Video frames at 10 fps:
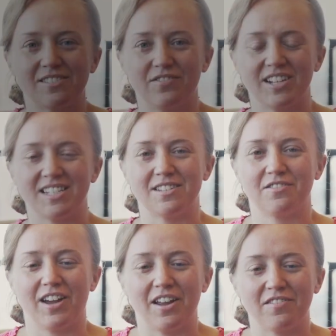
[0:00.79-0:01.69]
feeds the
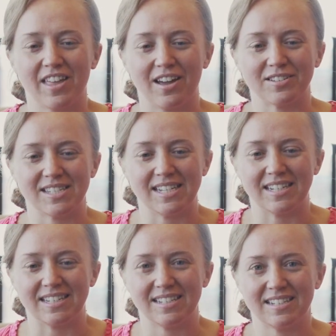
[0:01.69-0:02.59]

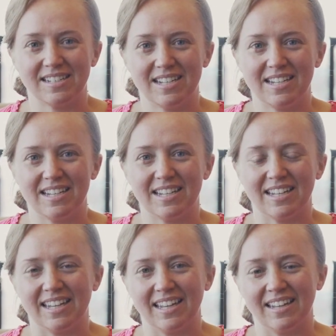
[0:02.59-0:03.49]
5,000
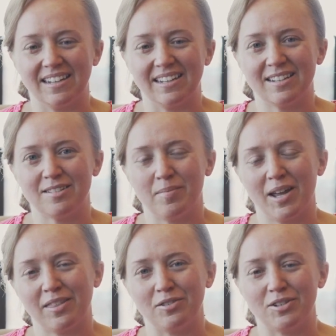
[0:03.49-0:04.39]
in
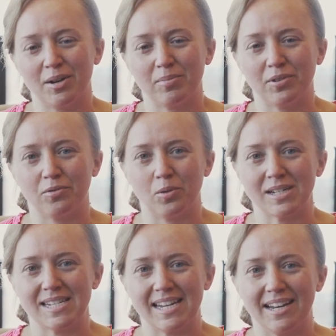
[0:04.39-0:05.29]
Matthew chapter
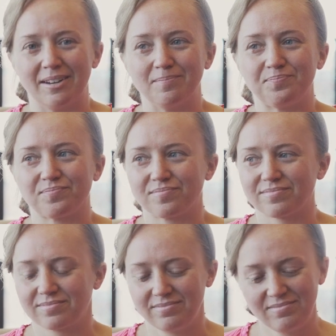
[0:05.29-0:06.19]
14,
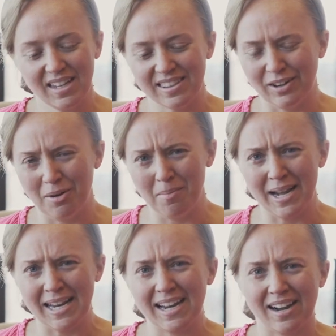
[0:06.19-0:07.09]
there are
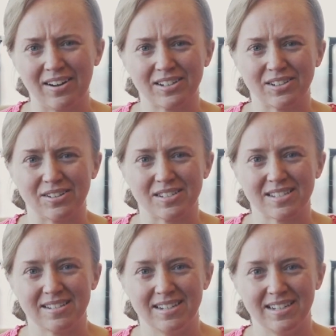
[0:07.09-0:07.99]
many
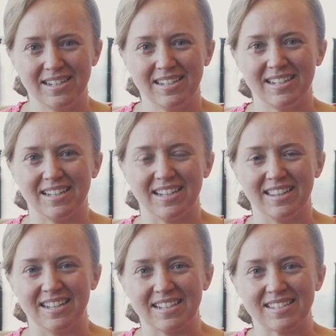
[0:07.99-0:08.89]
characters in
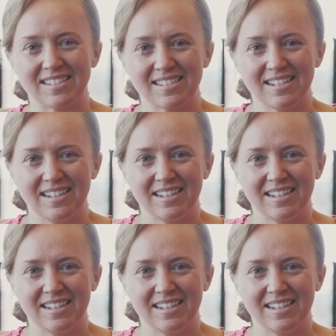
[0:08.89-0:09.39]
this.